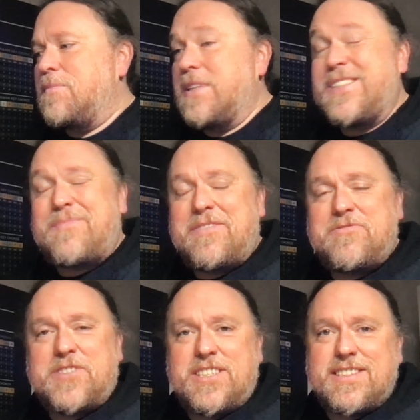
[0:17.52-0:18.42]
It's my
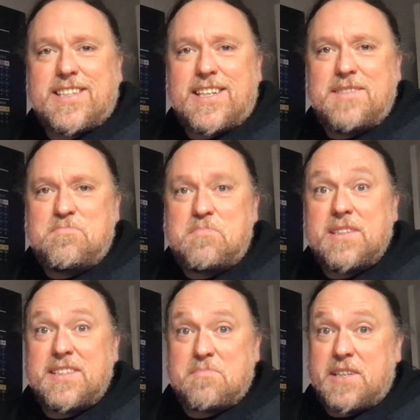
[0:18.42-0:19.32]
first time
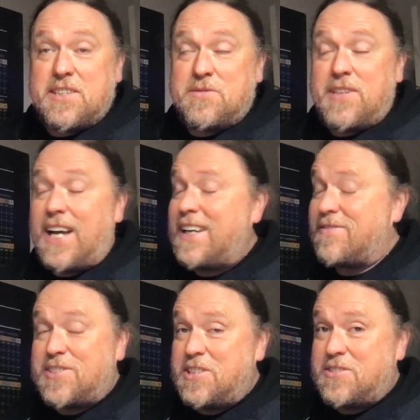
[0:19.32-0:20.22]
building my own deck.
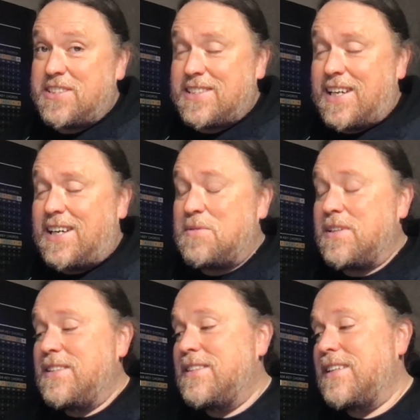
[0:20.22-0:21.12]
I've not used to start
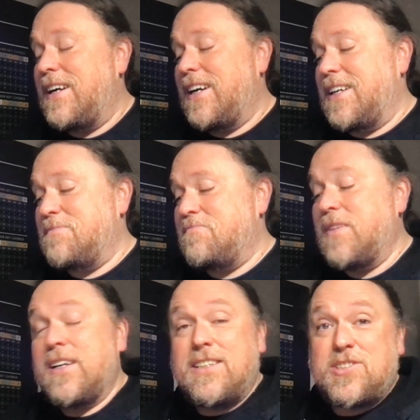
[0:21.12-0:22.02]
one.
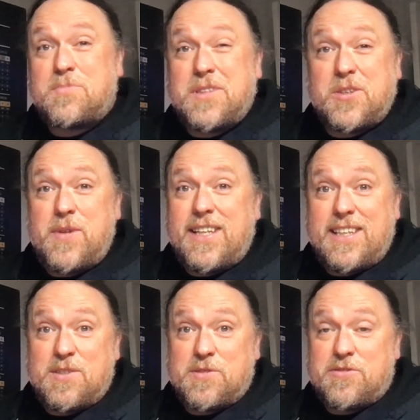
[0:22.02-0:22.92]
So I'm going to quickly
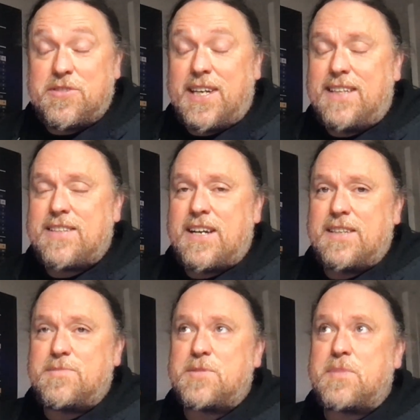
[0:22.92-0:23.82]
go through
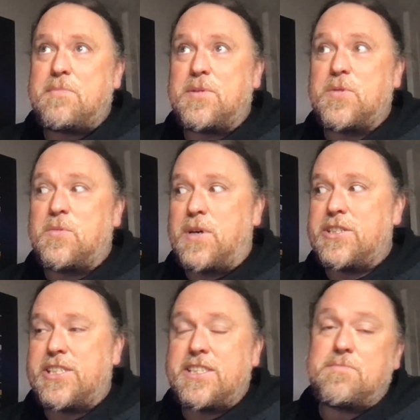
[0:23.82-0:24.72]
that so people who are
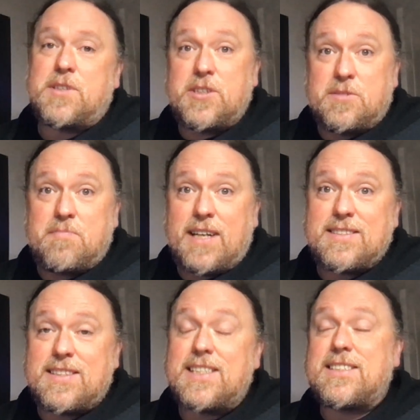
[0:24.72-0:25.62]
watching them can come back
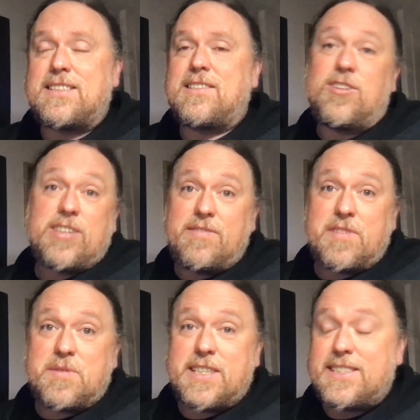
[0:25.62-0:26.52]
to this and look if
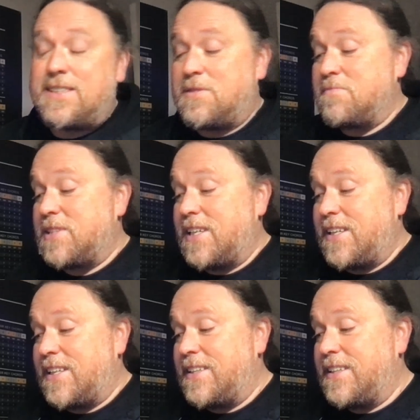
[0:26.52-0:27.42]
they want to see what I'm
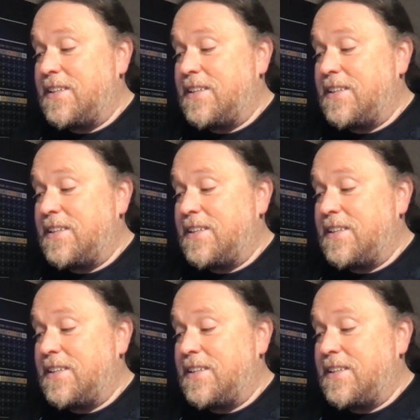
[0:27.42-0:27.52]
taking.